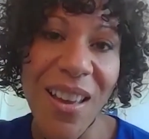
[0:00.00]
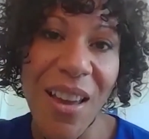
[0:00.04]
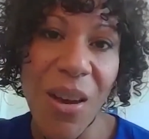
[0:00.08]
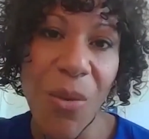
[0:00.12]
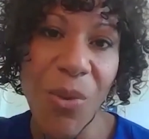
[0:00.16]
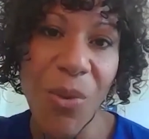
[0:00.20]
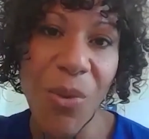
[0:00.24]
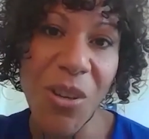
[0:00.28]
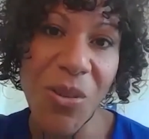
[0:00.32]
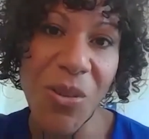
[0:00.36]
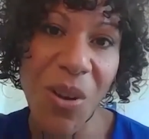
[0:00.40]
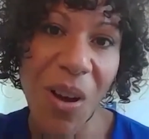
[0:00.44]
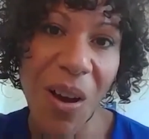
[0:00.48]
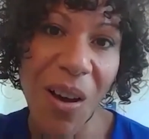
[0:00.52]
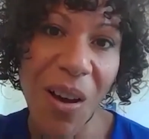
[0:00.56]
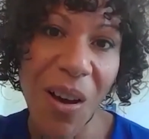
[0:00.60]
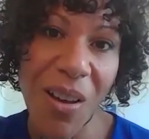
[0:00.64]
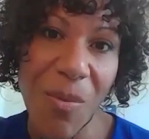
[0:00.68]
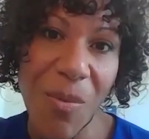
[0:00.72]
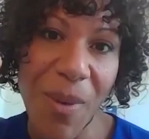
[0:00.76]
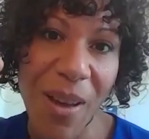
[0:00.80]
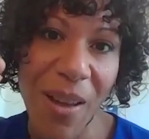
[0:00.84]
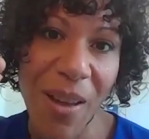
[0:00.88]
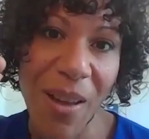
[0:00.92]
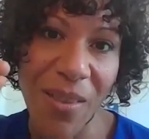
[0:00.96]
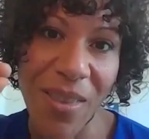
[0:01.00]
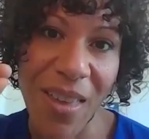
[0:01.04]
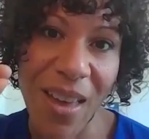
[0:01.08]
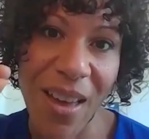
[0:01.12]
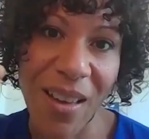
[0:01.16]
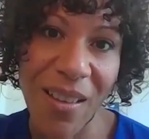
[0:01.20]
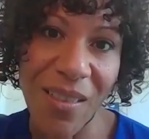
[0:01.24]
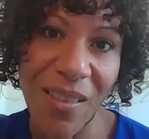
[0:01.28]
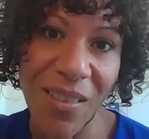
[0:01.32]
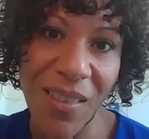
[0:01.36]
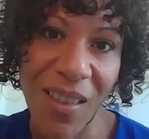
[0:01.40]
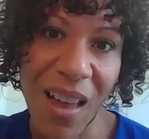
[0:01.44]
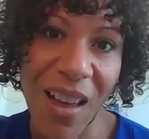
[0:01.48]
And when you talk about
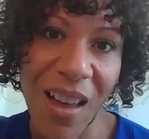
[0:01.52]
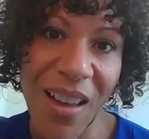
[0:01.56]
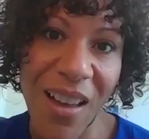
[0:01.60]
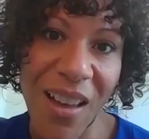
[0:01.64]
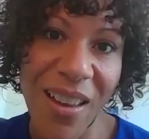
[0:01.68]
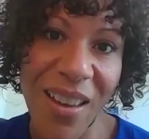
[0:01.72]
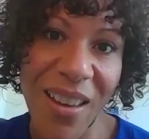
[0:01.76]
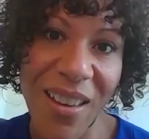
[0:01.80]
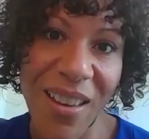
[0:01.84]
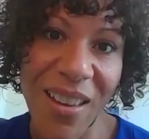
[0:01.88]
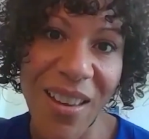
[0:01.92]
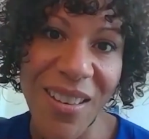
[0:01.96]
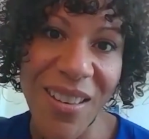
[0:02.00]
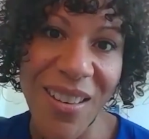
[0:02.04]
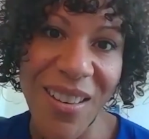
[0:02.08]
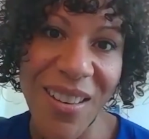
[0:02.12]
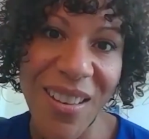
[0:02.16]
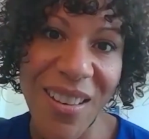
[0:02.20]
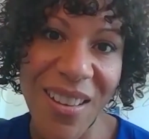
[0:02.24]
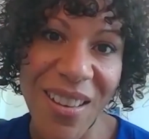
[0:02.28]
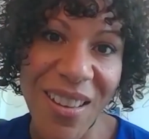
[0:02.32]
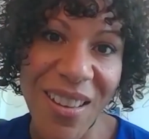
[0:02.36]
that line,